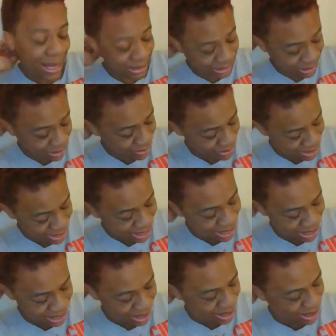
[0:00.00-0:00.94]
And so
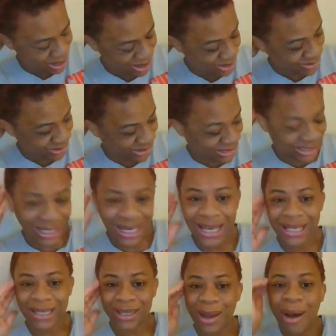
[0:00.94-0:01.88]
now
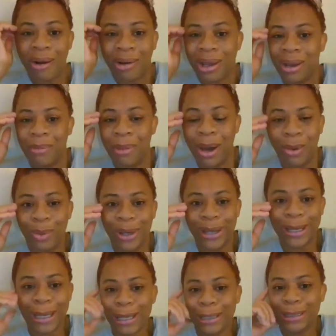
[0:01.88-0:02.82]
she's talking about
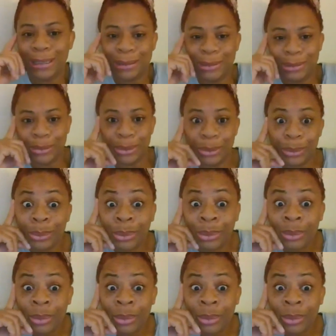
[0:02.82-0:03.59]
what he didn't do.